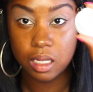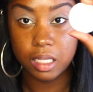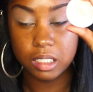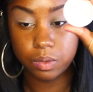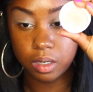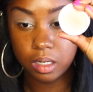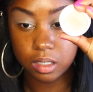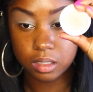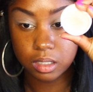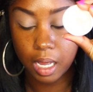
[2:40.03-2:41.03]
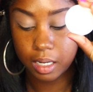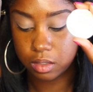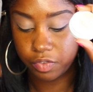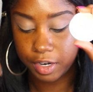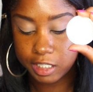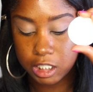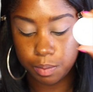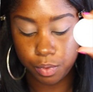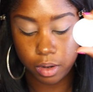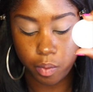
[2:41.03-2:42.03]
This is what it looks like. It's a very
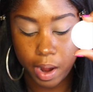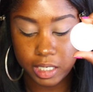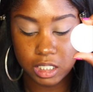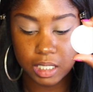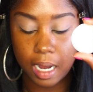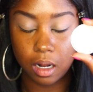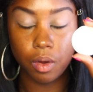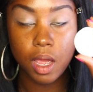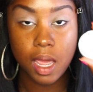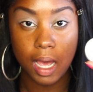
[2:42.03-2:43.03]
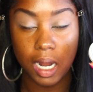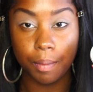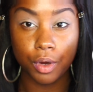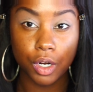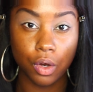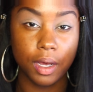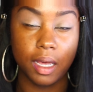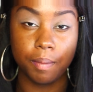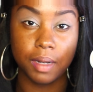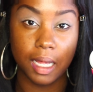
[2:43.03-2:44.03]
shimmery white shadow. And I'm going to go
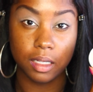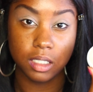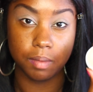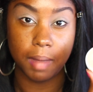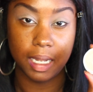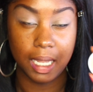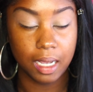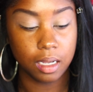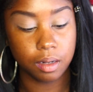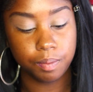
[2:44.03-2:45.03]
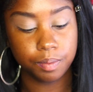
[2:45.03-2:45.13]
ahead and apply this to my lid.